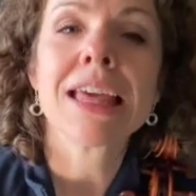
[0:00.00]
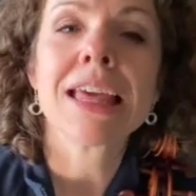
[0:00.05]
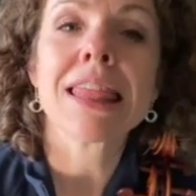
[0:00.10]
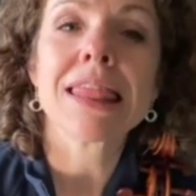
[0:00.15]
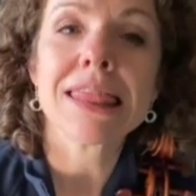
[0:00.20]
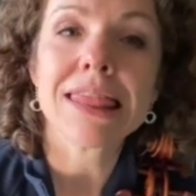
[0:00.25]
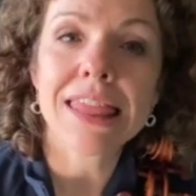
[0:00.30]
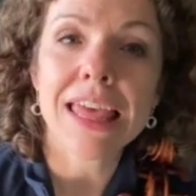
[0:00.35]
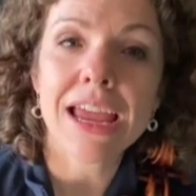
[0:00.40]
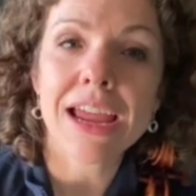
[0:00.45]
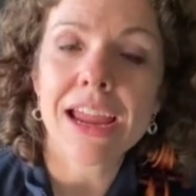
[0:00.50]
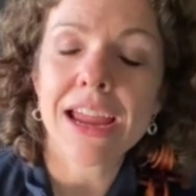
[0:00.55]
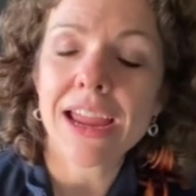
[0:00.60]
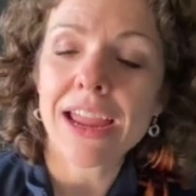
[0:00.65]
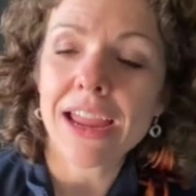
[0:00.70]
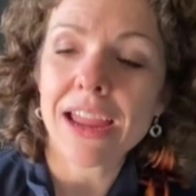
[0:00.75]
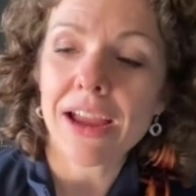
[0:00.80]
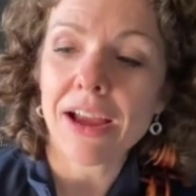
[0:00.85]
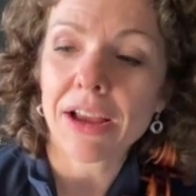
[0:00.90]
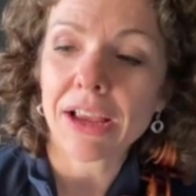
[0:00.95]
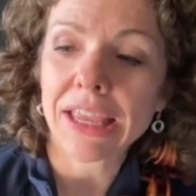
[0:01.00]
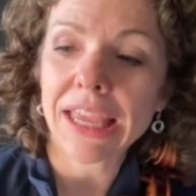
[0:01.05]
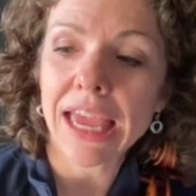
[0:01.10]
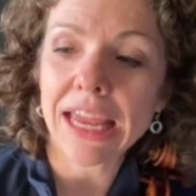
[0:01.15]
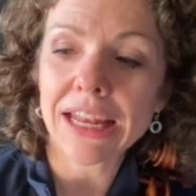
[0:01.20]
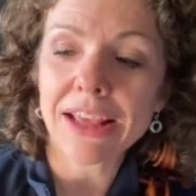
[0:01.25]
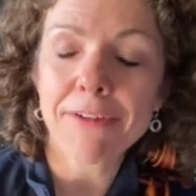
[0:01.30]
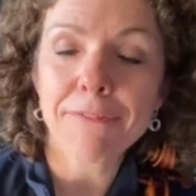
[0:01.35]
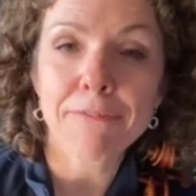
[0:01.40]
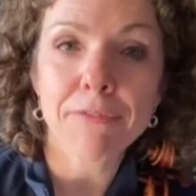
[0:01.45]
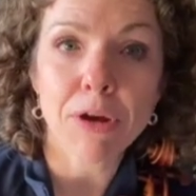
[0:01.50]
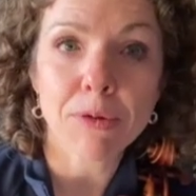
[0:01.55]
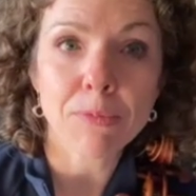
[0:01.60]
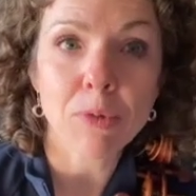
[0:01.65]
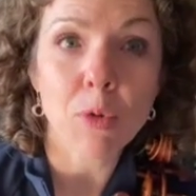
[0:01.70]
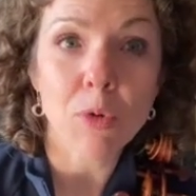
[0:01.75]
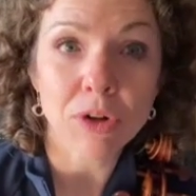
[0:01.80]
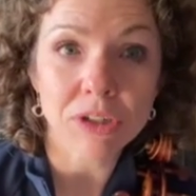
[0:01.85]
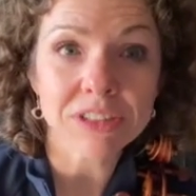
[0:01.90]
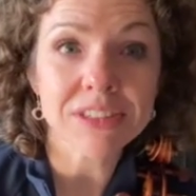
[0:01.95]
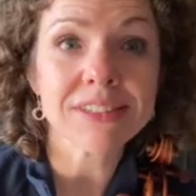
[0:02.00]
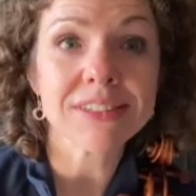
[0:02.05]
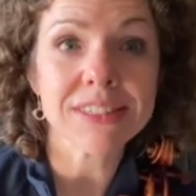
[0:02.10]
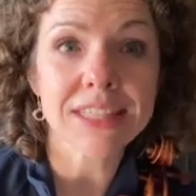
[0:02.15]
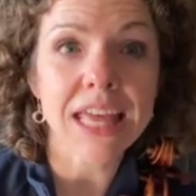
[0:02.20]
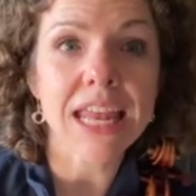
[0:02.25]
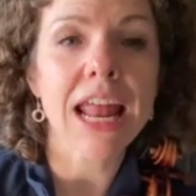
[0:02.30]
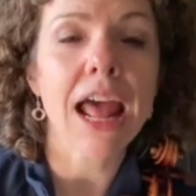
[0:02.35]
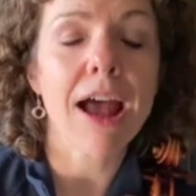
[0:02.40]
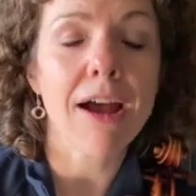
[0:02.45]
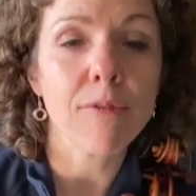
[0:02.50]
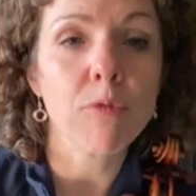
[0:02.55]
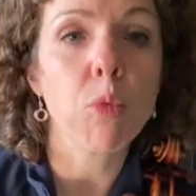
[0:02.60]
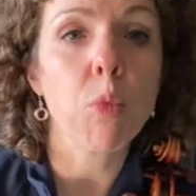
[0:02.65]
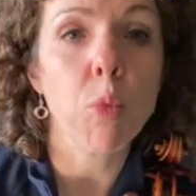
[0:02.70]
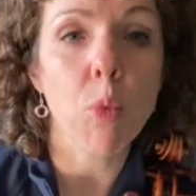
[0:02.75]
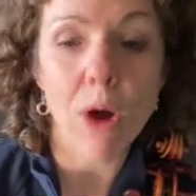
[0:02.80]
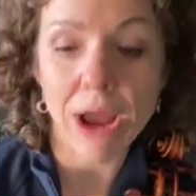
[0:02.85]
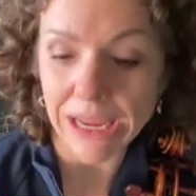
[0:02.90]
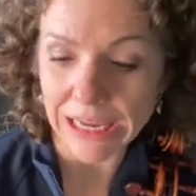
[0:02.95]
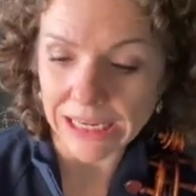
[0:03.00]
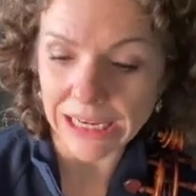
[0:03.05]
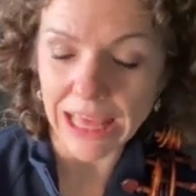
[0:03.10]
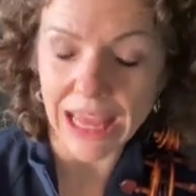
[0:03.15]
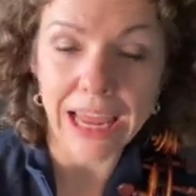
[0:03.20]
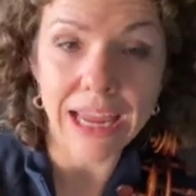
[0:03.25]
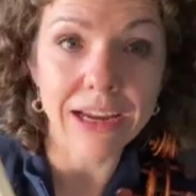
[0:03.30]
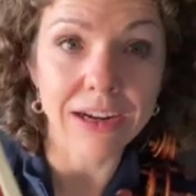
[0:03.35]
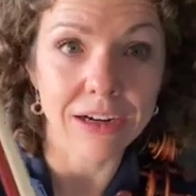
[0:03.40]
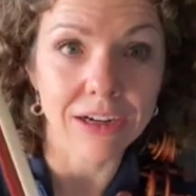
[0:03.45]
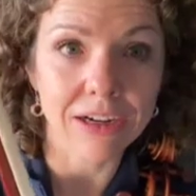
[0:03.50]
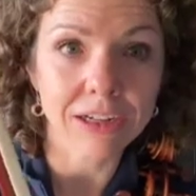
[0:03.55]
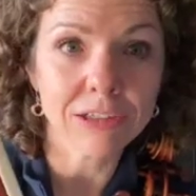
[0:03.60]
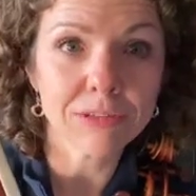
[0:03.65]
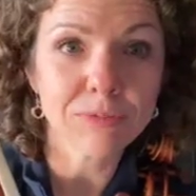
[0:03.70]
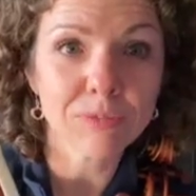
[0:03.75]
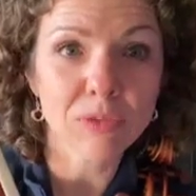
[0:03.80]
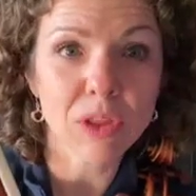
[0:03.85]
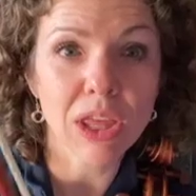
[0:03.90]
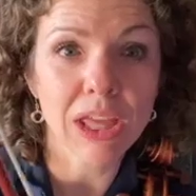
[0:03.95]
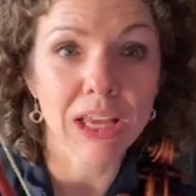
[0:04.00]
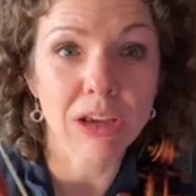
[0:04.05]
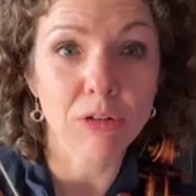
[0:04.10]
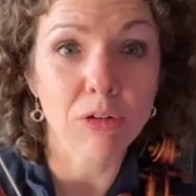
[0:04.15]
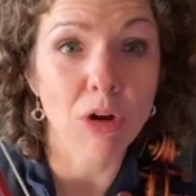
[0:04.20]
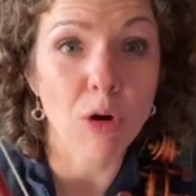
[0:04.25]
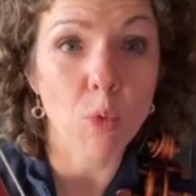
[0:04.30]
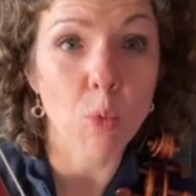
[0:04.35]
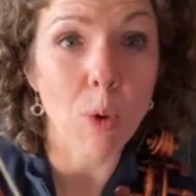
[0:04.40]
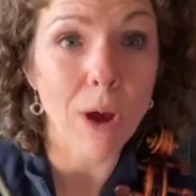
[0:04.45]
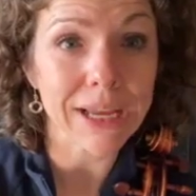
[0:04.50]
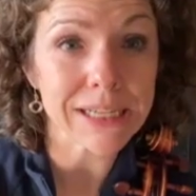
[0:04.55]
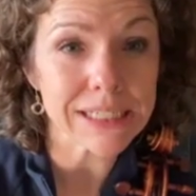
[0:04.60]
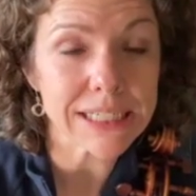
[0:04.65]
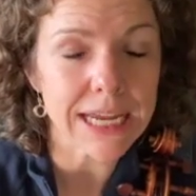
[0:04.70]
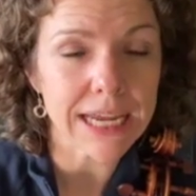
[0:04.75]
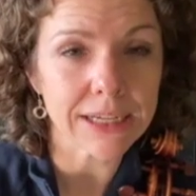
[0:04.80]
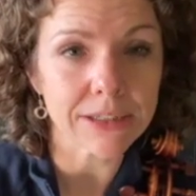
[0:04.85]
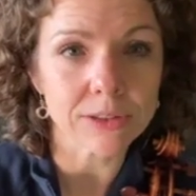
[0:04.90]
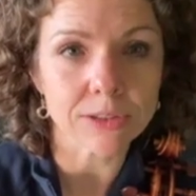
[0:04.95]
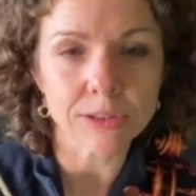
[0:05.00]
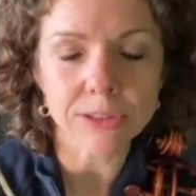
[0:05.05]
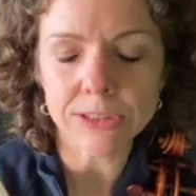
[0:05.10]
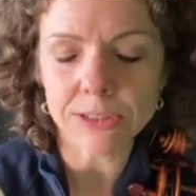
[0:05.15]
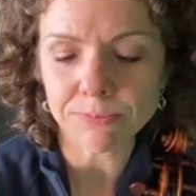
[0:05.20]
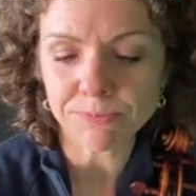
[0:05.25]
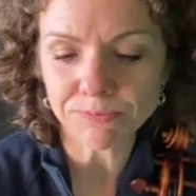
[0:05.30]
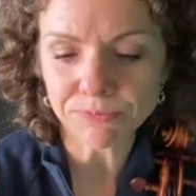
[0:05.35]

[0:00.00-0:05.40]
They get it from horses that have white hair and grow white tails.